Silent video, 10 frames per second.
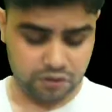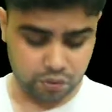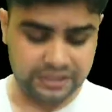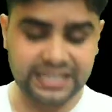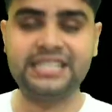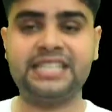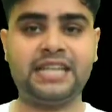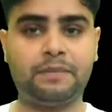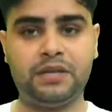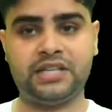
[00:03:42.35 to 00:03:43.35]
to test
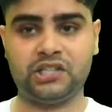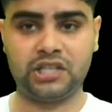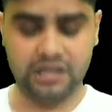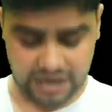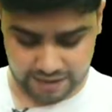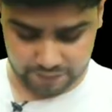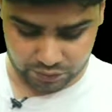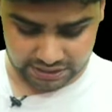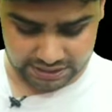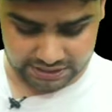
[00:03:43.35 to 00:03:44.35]
this application I am doing